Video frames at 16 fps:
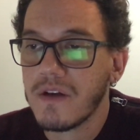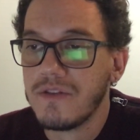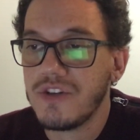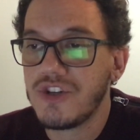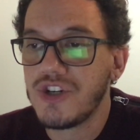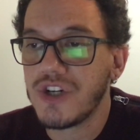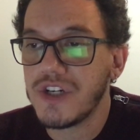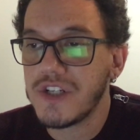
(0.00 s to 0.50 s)

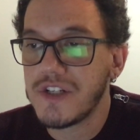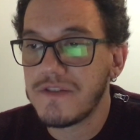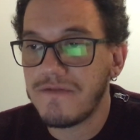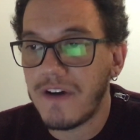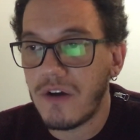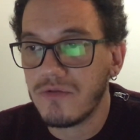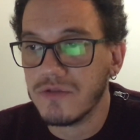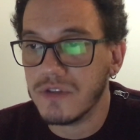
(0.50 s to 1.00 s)
The church's
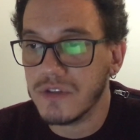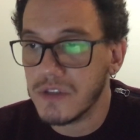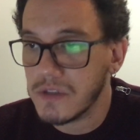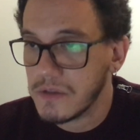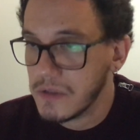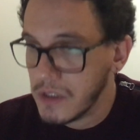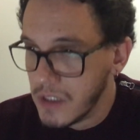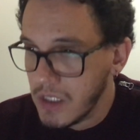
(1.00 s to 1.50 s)
founder,
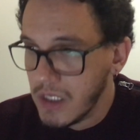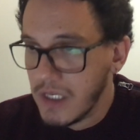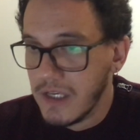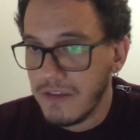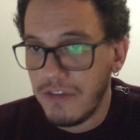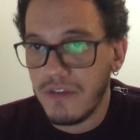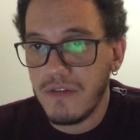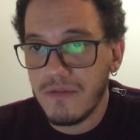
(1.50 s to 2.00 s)

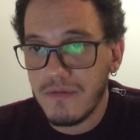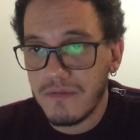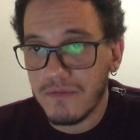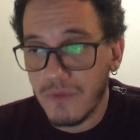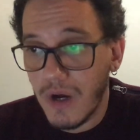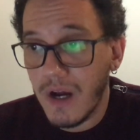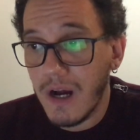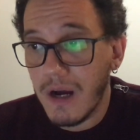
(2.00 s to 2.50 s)

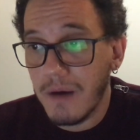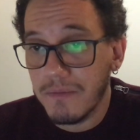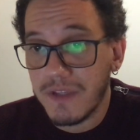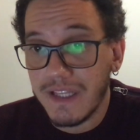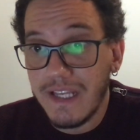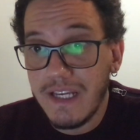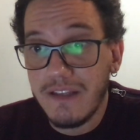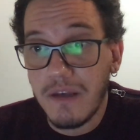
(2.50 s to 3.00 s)

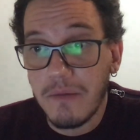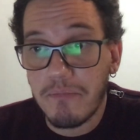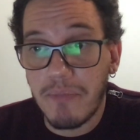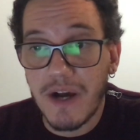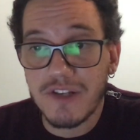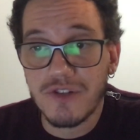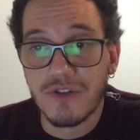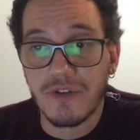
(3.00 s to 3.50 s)
the leading
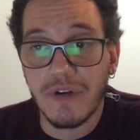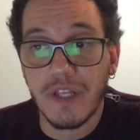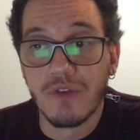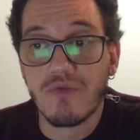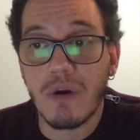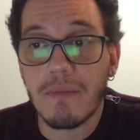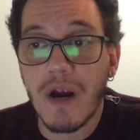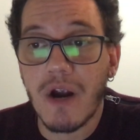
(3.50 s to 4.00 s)
pastor and
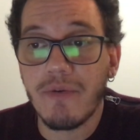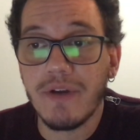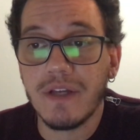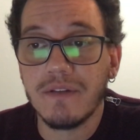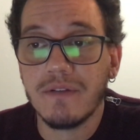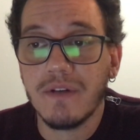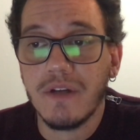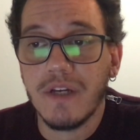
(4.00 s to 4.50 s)

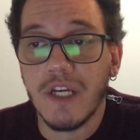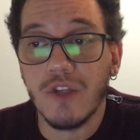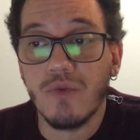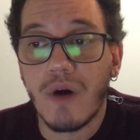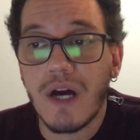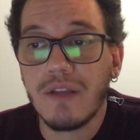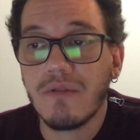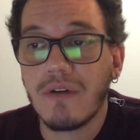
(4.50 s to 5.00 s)
grammarian
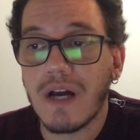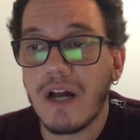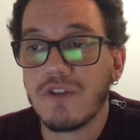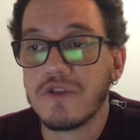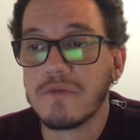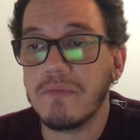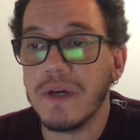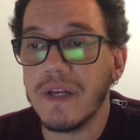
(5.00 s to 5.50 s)
Eduardo
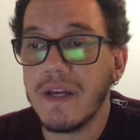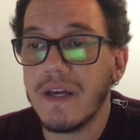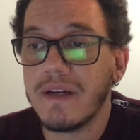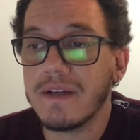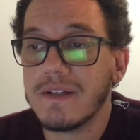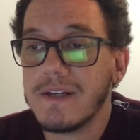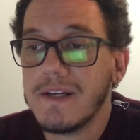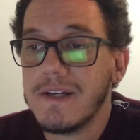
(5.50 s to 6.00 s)
Carlos
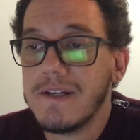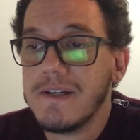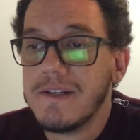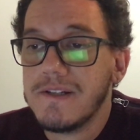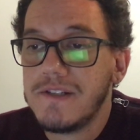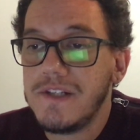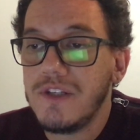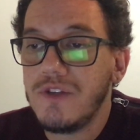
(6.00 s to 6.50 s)
Pereira,
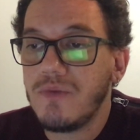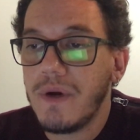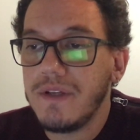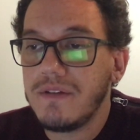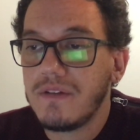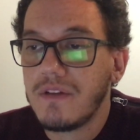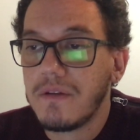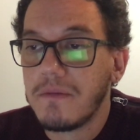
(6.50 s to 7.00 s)

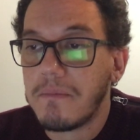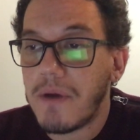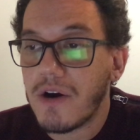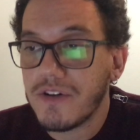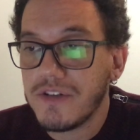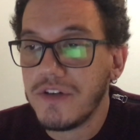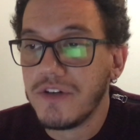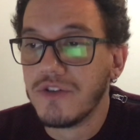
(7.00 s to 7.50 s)
situated the
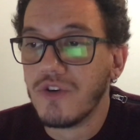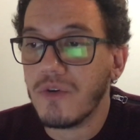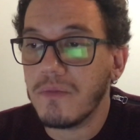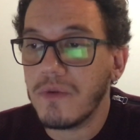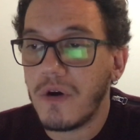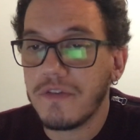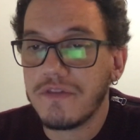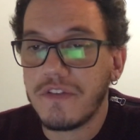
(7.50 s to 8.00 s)

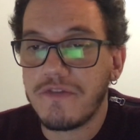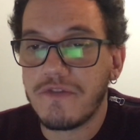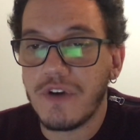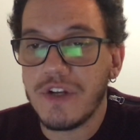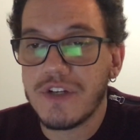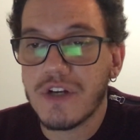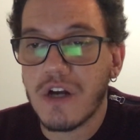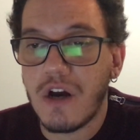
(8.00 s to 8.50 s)
martyrdom of the
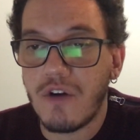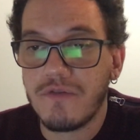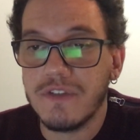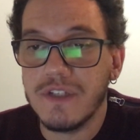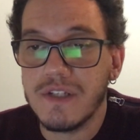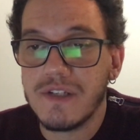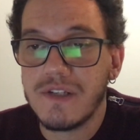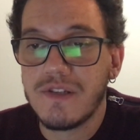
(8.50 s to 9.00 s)
French
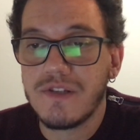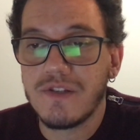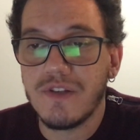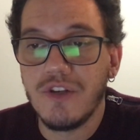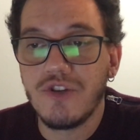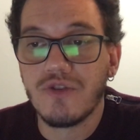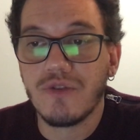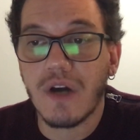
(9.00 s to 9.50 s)
Calvinists
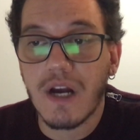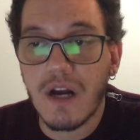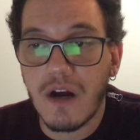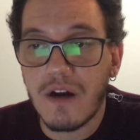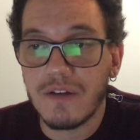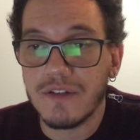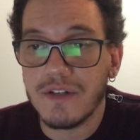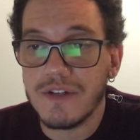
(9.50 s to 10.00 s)
into the
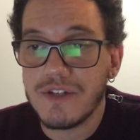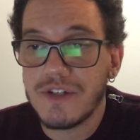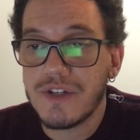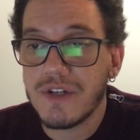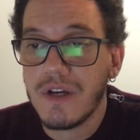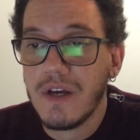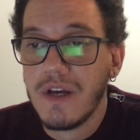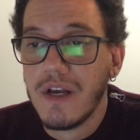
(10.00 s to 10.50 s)

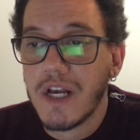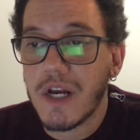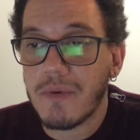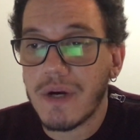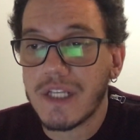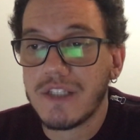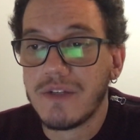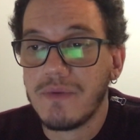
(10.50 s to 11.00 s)
carnage
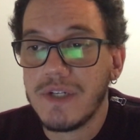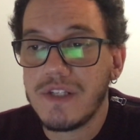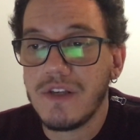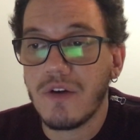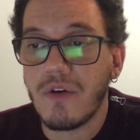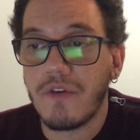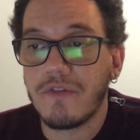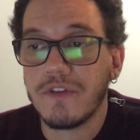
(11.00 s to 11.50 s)

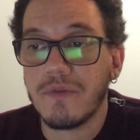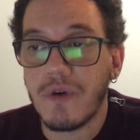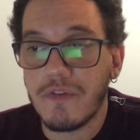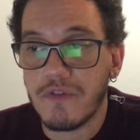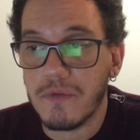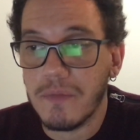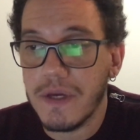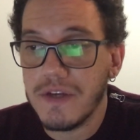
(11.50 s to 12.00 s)
characteristic of the
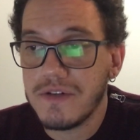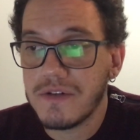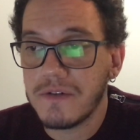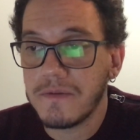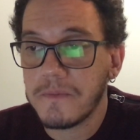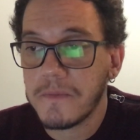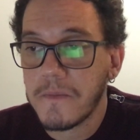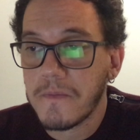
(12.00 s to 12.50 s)
Reformation.